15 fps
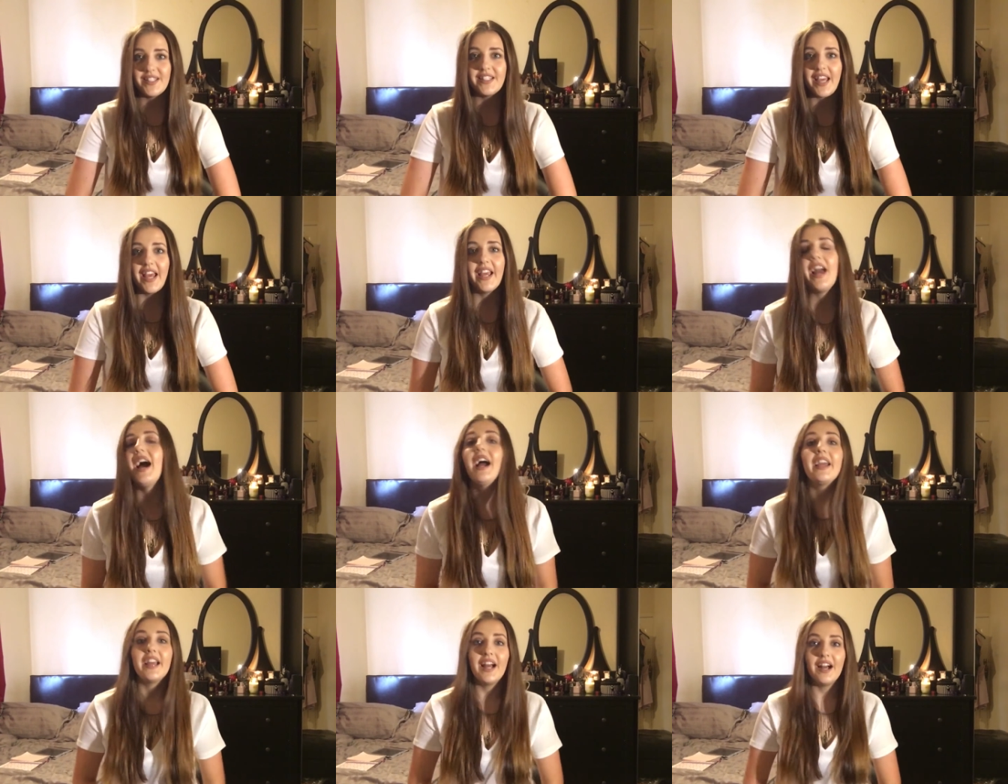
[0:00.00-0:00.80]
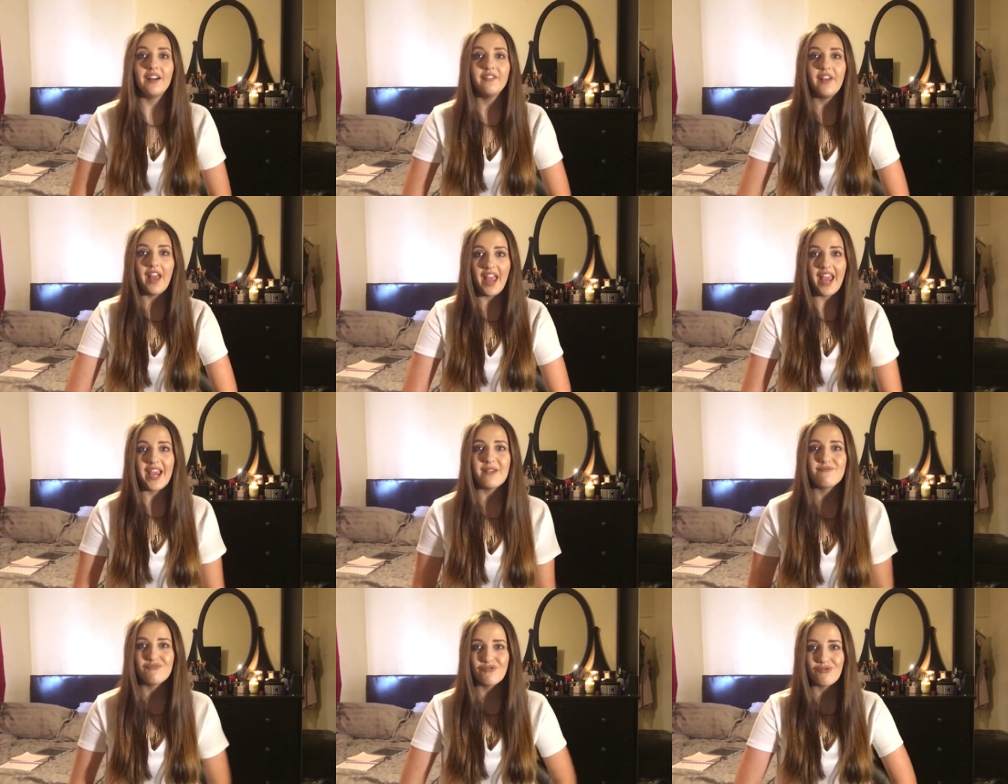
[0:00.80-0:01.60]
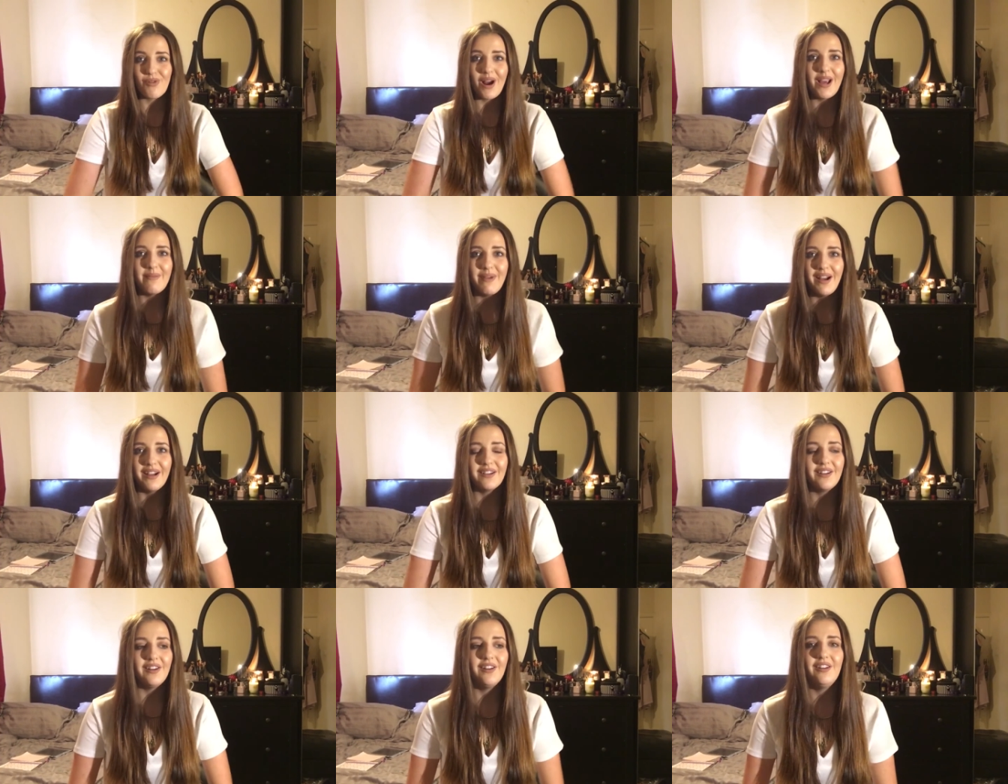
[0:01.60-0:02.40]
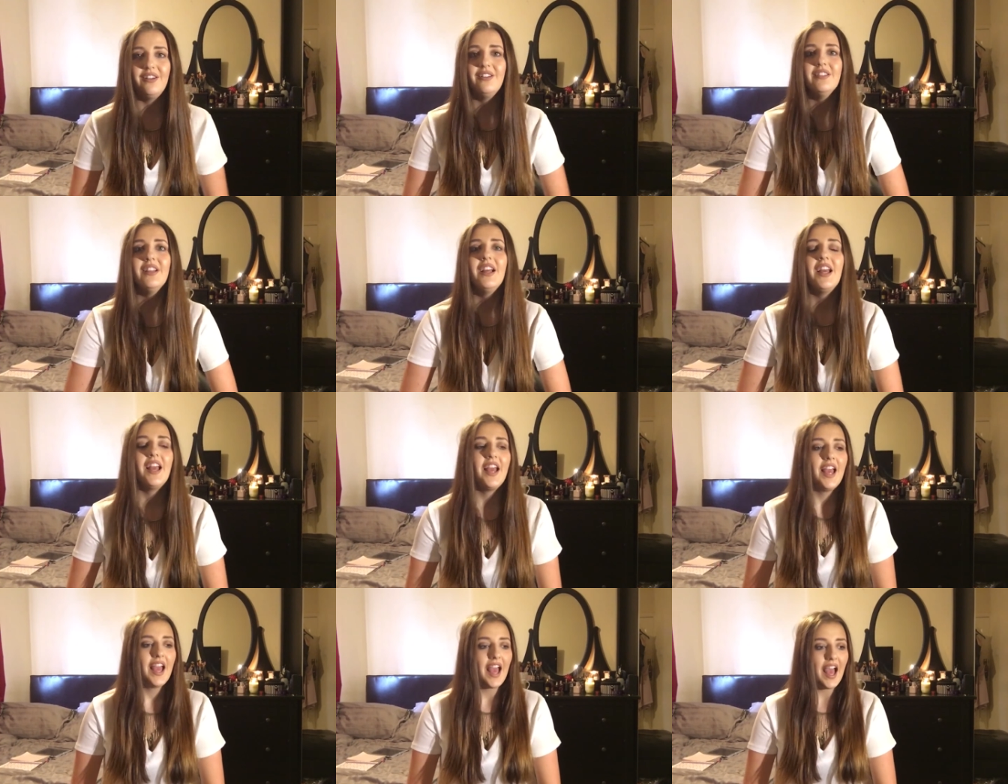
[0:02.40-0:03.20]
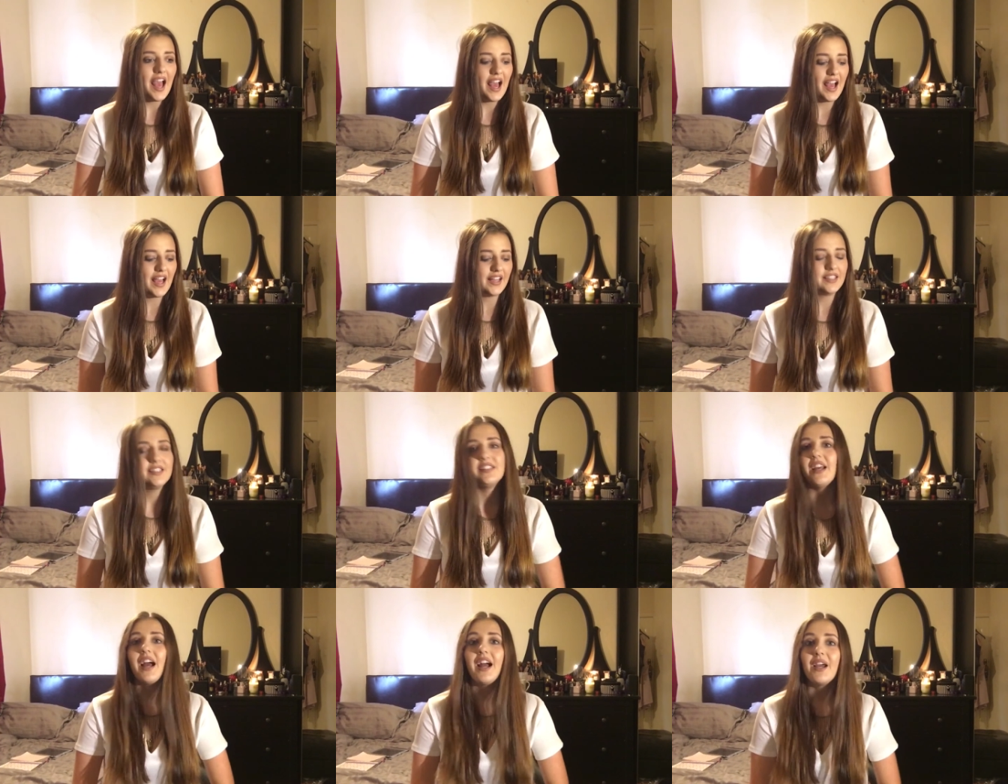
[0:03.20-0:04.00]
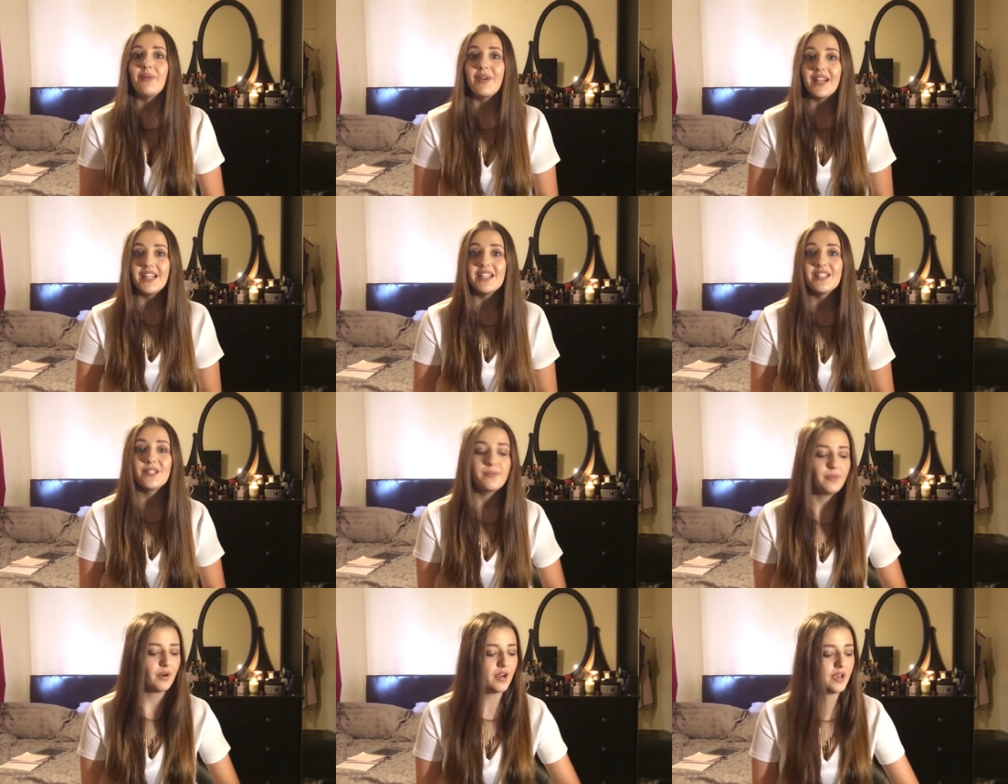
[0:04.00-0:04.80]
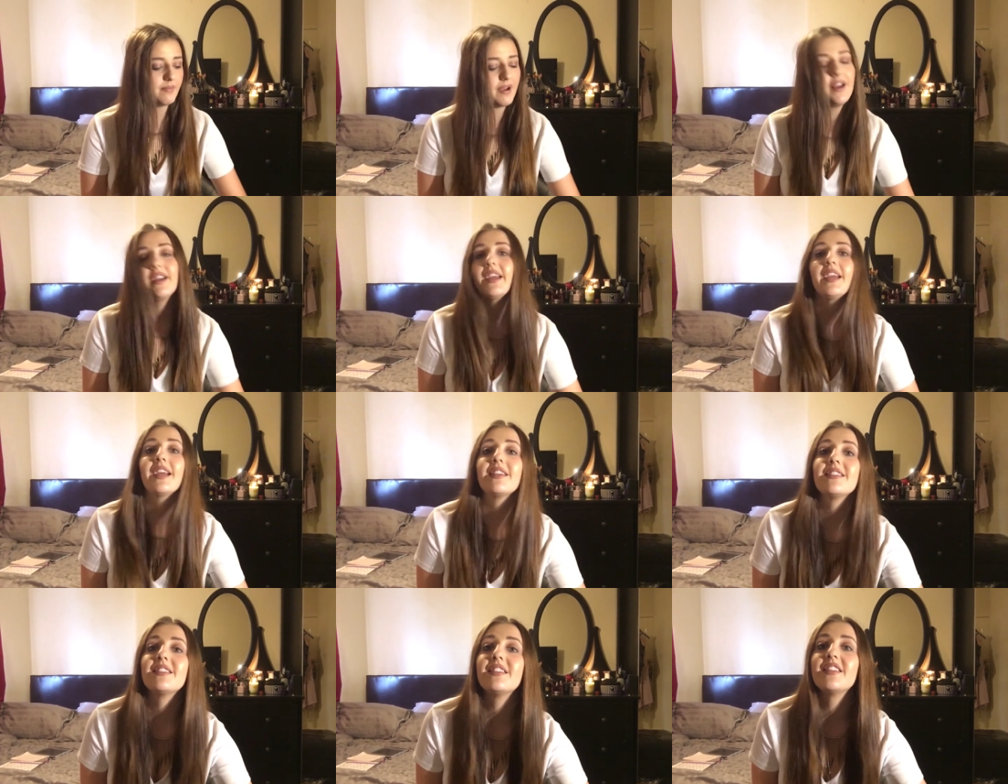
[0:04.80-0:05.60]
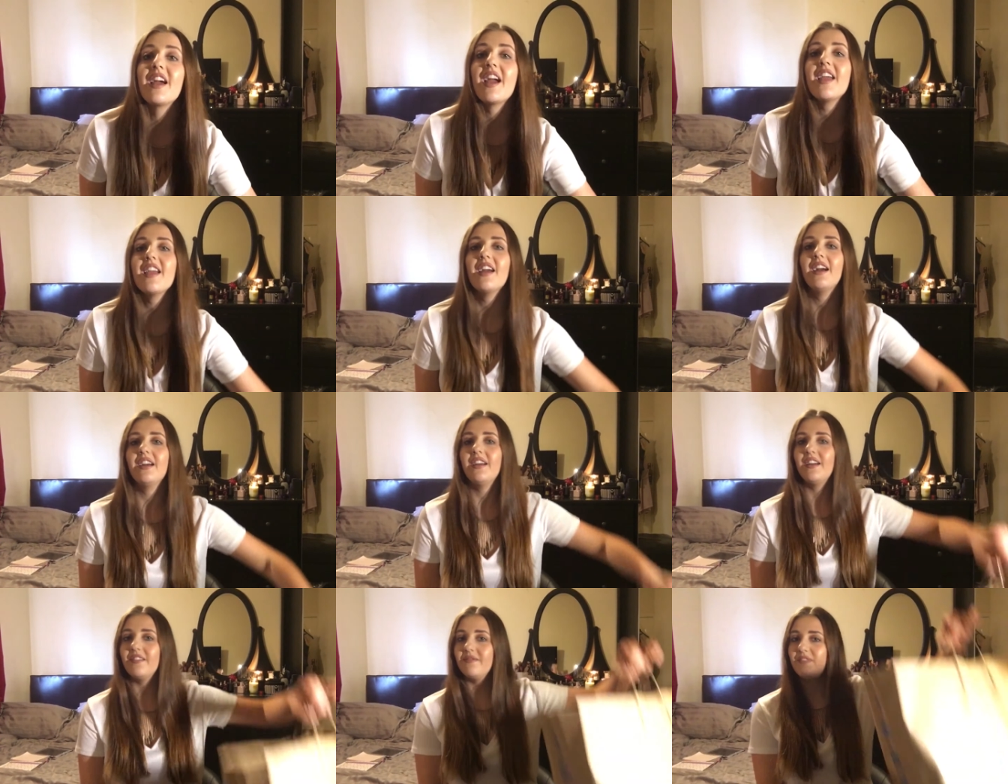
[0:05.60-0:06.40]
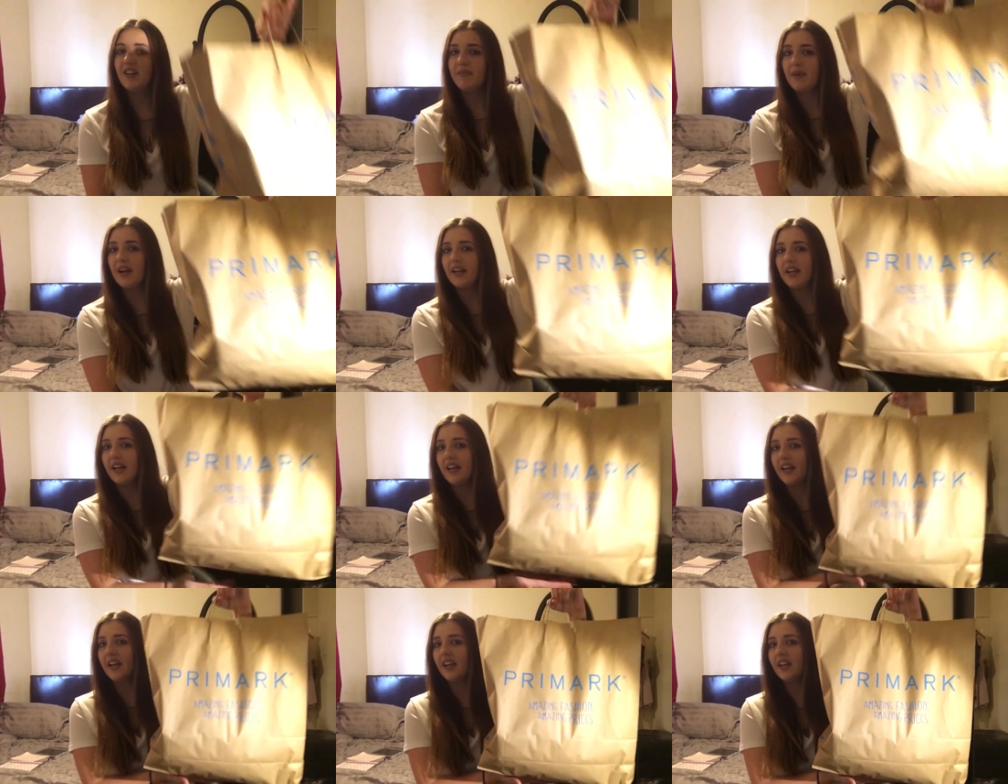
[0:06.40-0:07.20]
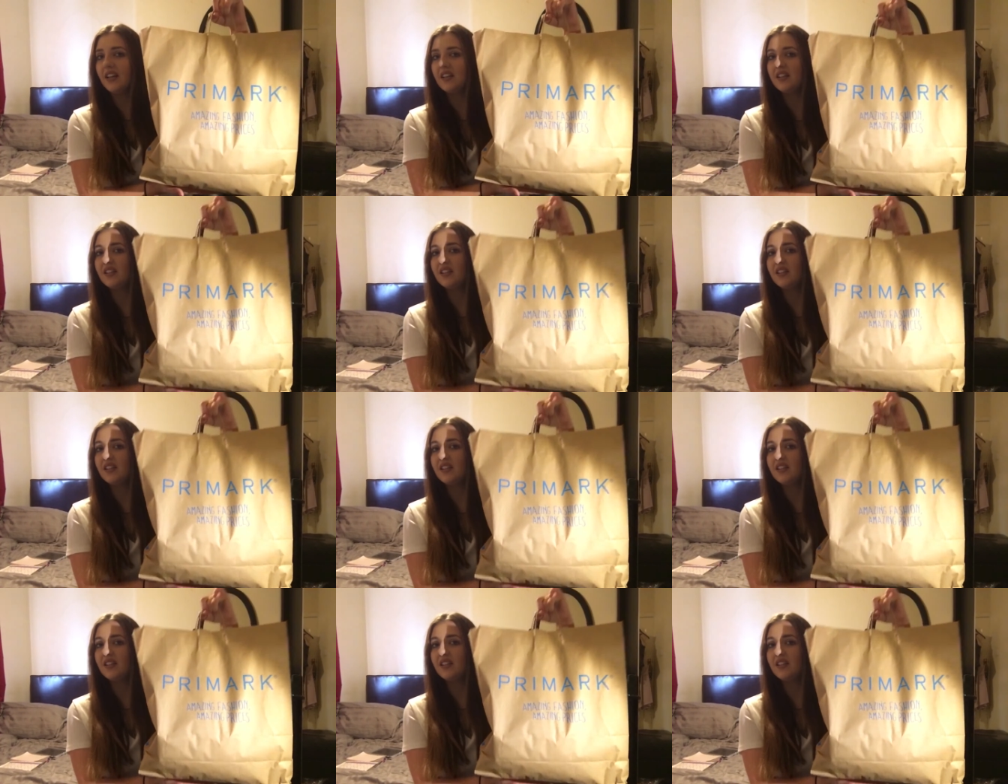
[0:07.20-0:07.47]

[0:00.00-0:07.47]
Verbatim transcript: today I have a Primark haul and I went into Primark yesterday. I have my bag here